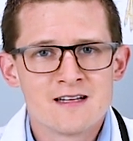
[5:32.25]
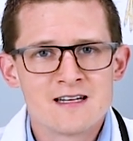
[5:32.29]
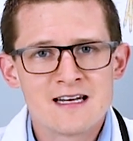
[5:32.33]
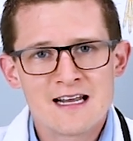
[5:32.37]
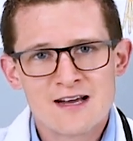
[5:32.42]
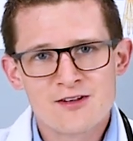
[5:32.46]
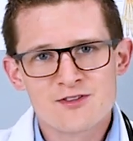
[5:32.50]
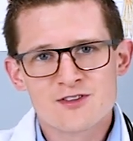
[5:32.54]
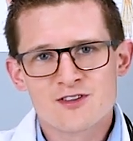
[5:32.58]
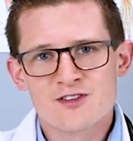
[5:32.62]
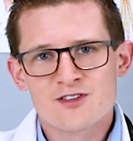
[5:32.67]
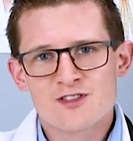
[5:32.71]

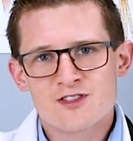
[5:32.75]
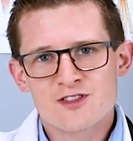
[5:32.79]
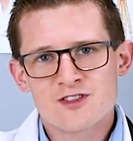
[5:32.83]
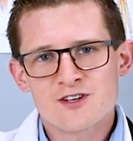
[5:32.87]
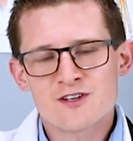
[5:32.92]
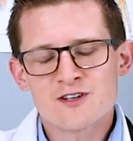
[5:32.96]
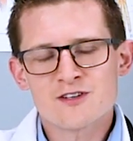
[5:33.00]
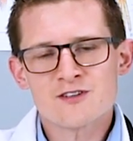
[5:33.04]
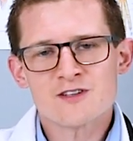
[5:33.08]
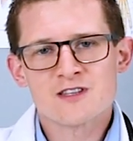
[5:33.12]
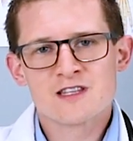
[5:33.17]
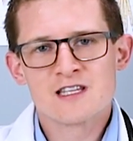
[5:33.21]
Now, the
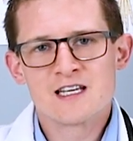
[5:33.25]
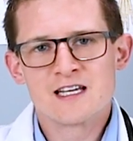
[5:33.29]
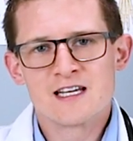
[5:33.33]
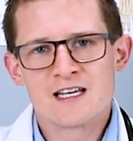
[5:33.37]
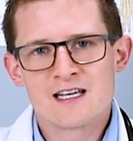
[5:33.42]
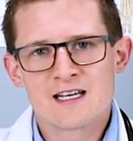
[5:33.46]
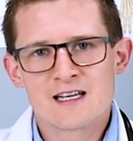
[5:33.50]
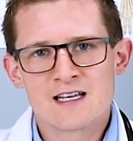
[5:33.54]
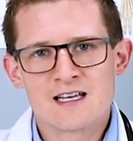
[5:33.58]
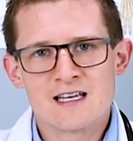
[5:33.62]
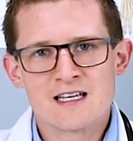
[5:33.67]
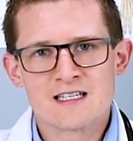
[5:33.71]
third
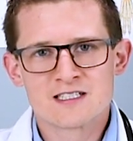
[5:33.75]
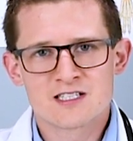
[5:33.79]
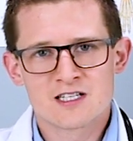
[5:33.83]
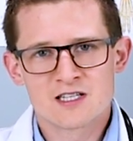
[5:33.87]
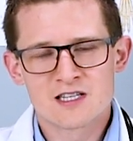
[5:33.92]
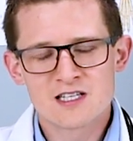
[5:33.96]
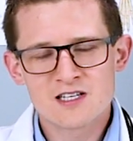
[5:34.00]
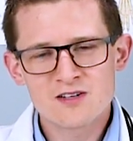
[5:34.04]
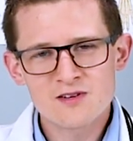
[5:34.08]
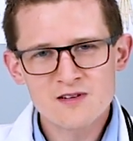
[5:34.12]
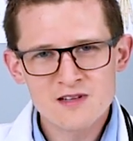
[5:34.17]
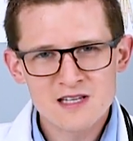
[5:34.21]
thing is a
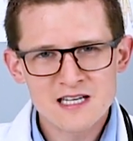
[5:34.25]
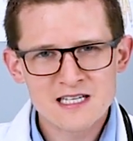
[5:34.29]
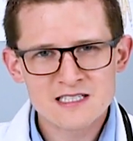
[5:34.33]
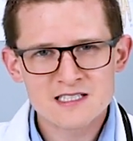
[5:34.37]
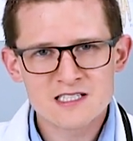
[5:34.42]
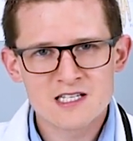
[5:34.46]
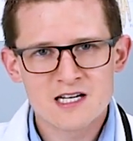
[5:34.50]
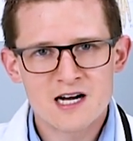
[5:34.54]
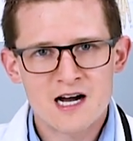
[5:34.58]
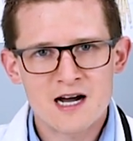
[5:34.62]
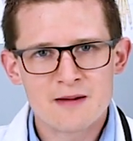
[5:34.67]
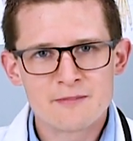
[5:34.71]
little
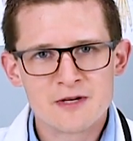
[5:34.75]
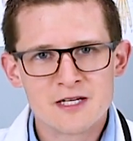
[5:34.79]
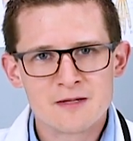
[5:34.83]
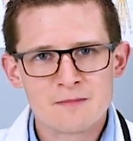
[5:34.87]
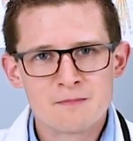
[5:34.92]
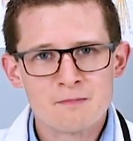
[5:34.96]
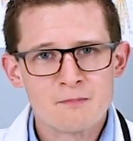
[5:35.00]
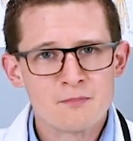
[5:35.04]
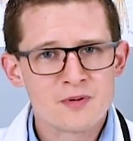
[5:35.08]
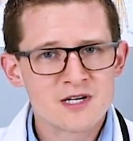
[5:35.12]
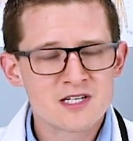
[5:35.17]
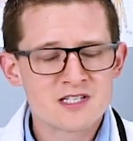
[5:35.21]
less
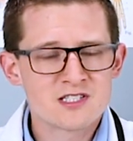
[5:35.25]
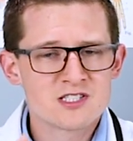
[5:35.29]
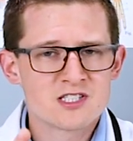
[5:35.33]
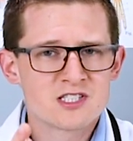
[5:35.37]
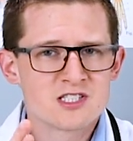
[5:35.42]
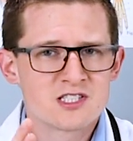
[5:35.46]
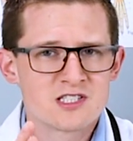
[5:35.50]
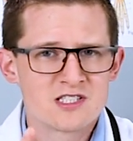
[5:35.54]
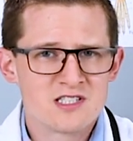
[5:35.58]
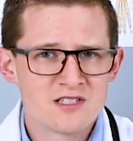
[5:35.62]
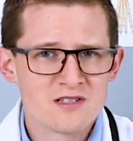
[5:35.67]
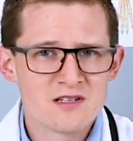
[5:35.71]
common, but it's
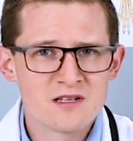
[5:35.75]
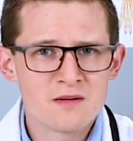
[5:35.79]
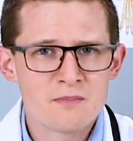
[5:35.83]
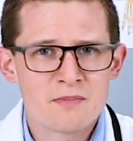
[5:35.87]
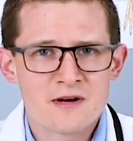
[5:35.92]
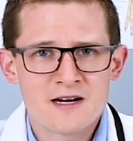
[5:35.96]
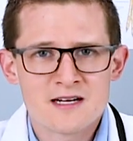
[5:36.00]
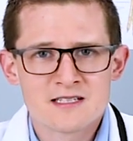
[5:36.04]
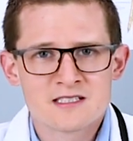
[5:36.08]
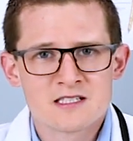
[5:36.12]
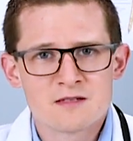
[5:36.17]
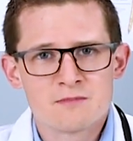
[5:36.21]
still a
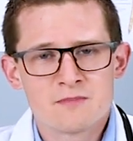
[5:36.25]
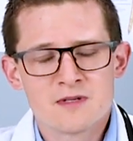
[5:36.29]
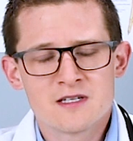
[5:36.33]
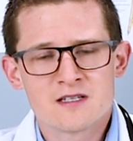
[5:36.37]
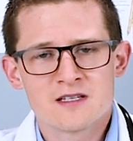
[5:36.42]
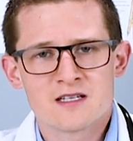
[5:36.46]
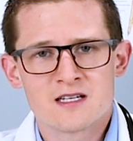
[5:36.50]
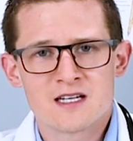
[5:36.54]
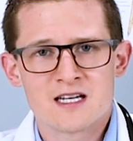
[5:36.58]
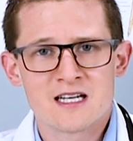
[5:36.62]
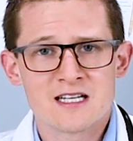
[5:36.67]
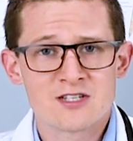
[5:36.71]

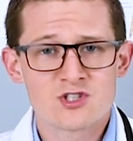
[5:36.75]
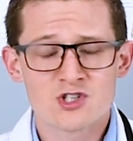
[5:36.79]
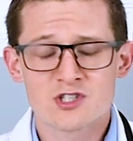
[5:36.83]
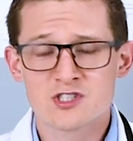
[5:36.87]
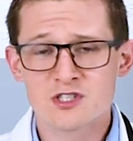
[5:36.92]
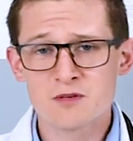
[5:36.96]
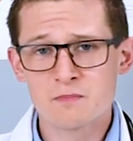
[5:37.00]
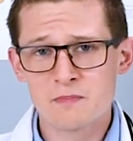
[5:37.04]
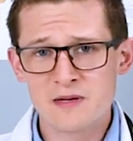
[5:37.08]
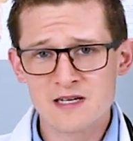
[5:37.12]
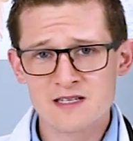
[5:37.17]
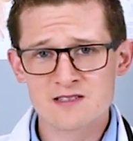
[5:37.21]
possibility. It
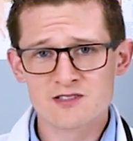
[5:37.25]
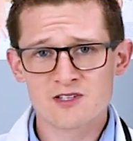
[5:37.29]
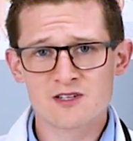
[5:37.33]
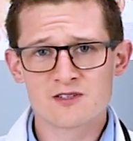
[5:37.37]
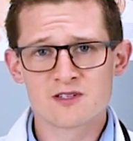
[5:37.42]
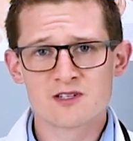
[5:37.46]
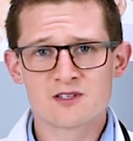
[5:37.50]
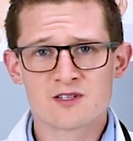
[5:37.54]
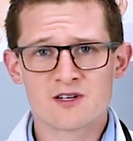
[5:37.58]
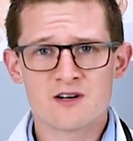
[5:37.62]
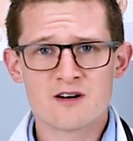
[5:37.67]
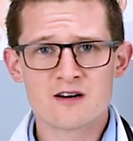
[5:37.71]
just depends
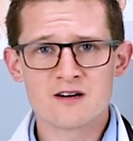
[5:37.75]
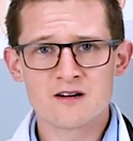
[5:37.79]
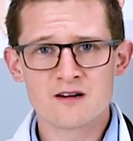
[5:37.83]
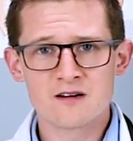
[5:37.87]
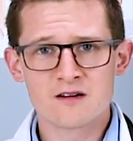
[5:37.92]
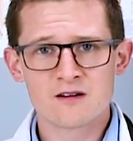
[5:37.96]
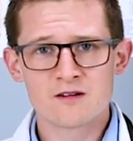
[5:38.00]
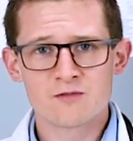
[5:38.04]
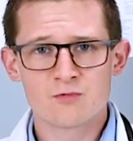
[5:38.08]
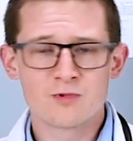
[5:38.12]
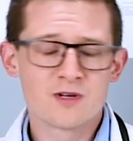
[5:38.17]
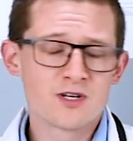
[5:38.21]
on the
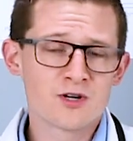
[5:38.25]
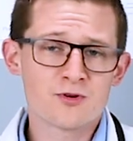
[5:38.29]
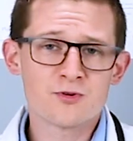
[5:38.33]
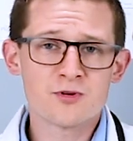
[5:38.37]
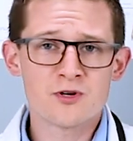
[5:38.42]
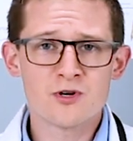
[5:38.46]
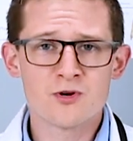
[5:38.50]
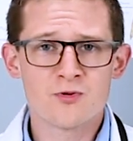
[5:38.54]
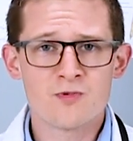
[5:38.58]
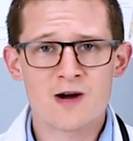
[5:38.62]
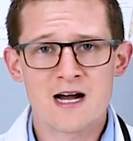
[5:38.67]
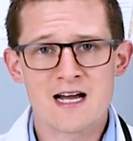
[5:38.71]
dog. We don't
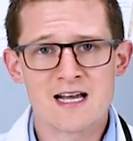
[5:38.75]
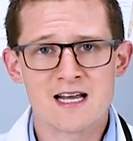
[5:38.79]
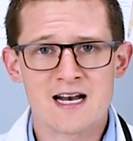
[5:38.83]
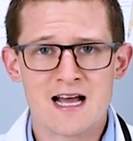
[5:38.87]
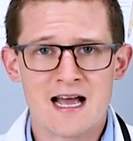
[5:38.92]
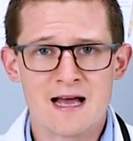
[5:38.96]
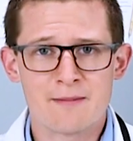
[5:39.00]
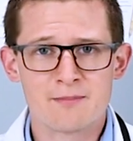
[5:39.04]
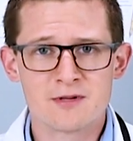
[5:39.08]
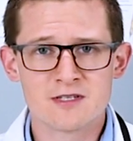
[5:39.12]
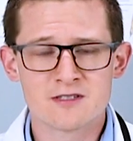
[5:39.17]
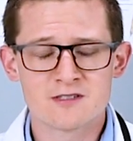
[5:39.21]
know why it
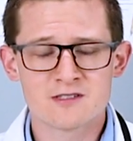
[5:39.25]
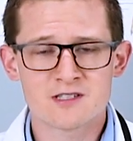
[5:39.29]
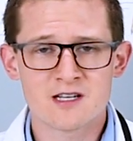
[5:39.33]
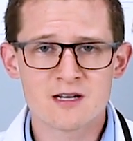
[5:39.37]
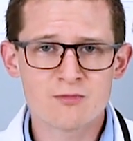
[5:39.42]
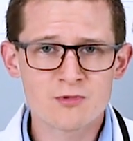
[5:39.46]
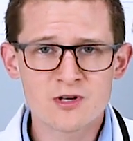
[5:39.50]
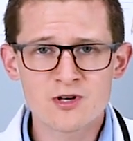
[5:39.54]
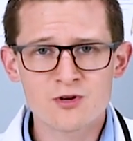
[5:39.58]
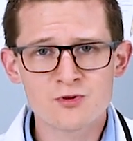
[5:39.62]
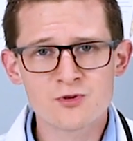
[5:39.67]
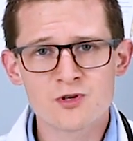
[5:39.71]
happens,
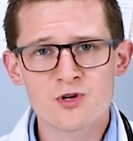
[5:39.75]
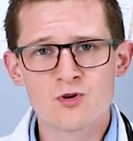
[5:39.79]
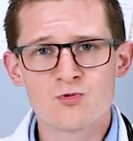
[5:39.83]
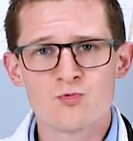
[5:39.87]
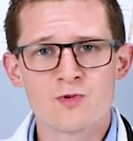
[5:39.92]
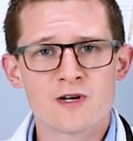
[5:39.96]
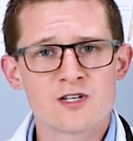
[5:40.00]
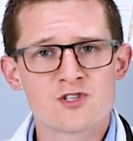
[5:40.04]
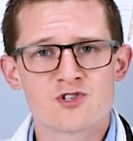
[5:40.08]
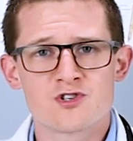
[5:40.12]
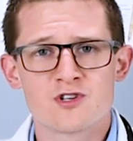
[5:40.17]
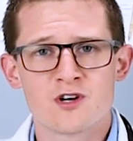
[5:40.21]
and we don't know
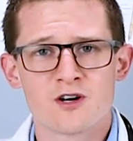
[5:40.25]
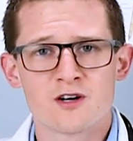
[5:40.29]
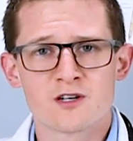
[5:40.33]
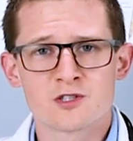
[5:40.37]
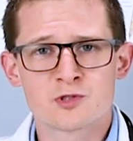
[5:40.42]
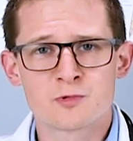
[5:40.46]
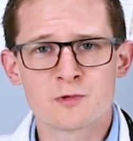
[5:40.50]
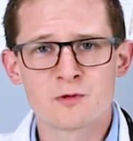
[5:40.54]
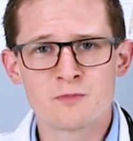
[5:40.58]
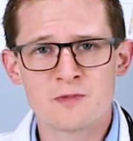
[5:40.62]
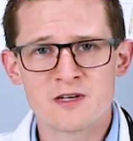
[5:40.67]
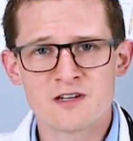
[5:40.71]
which
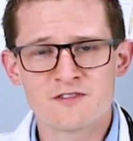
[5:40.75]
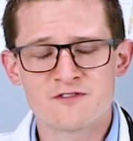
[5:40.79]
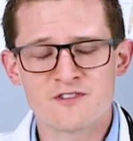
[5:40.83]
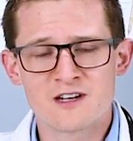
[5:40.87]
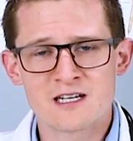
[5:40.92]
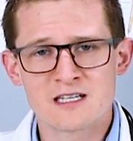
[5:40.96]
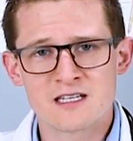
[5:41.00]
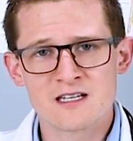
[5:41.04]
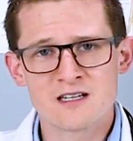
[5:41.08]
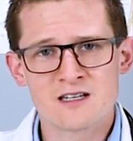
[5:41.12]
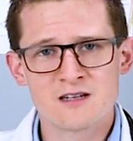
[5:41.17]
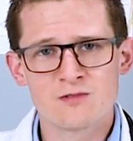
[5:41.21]
dogs will be
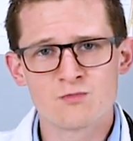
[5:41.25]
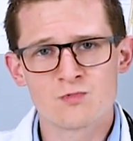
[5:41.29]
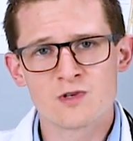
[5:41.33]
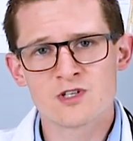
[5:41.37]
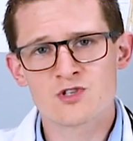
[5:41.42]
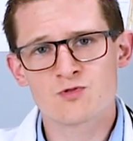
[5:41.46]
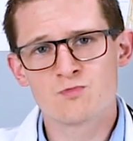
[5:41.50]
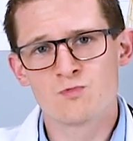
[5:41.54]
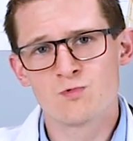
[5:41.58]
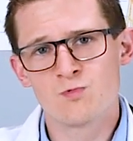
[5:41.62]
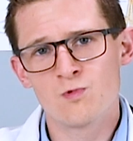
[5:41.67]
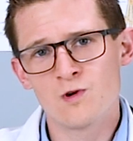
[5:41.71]
affected and
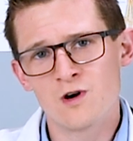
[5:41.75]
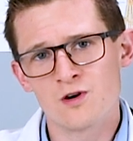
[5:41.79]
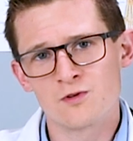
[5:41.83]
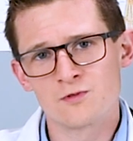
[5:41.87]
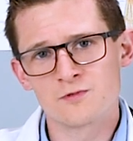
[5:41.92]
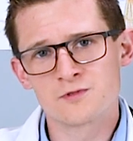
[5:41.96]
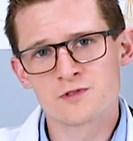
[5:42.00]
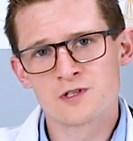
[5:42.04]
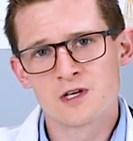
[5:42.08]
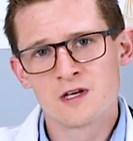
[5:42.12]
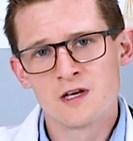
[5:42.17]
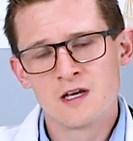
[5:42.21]
which
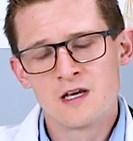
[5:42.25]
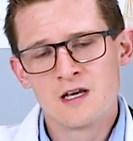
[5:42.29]
won't.